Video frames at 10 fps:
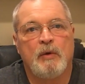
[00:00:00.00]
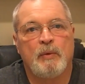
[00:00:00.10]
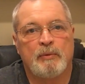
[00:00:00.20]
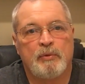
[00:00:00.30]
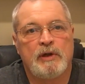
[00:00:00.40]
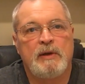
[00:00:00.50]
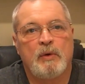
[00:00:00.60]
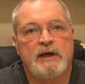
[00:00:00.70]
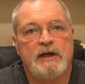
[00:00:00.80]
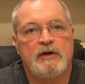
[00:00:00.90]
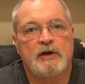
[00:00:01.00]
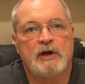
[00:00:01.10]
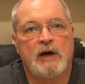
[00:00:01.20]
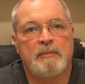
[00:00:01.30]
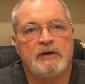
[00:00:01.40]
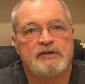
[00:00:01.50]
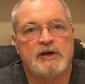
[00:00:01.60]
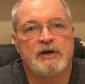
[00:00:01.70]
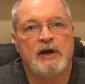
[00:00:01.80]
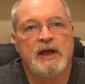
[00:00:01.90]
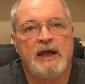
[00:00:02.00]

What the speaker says: We really want to hear your comments here,